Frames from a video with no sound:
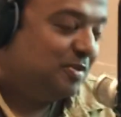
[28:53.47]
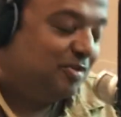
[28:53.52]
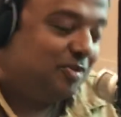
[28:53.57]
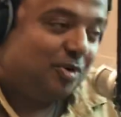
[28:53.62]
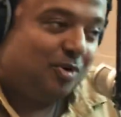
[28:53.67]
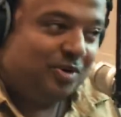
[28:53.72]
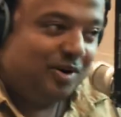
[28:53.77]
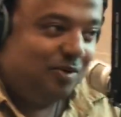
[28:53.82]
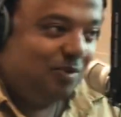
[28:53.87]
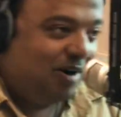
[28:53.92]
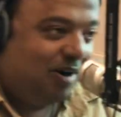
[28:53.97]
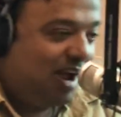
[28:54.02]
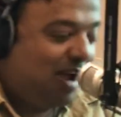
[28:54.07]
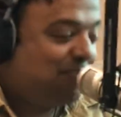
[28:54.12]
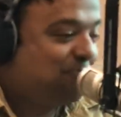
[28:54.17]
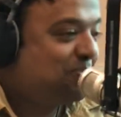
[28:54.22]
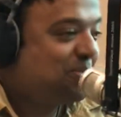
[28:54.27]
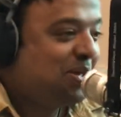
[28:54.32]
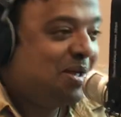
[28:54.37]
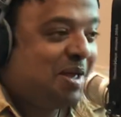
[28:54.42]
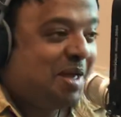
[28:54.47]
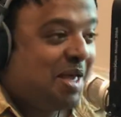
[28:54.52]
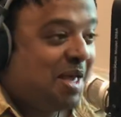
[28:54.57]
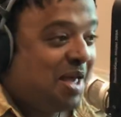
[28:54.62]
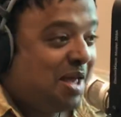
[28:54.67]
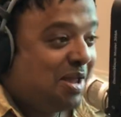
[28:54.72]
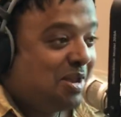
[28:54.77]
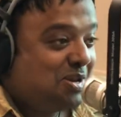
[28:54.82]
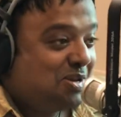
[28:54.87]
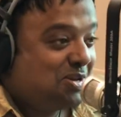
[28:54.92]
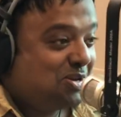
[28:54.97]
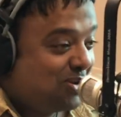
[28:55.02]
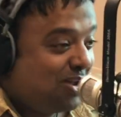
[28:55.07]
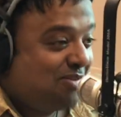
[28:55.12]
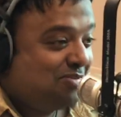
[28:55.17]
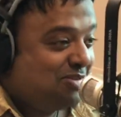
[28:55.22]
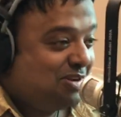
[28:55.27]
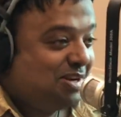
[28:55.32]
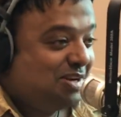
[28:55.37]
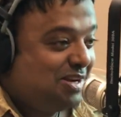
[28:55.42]
before we wrap. Do you
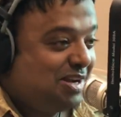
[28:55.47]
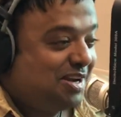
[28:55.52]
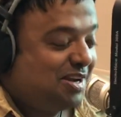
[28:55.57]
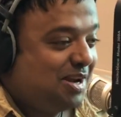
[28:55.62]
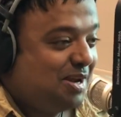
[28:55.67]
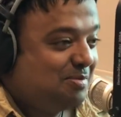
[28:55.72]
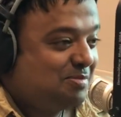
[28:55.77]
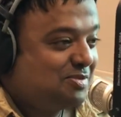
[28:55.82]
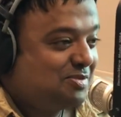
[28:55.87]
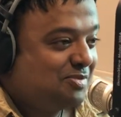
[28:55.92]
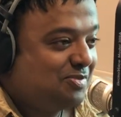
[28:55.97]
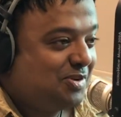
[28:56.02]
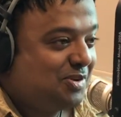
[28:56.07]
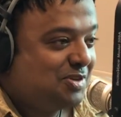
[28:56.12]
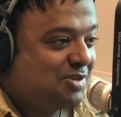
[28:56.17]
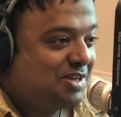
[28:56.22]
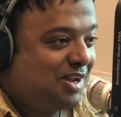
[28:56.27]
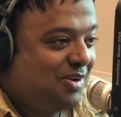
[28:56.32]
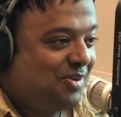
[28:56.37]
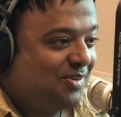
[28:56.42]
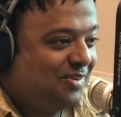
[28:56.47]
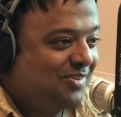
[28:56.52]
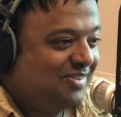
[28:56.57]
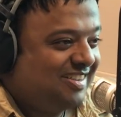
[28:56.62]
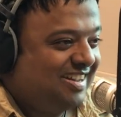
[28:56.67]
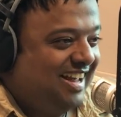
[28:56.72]
have any nicknames for your cello?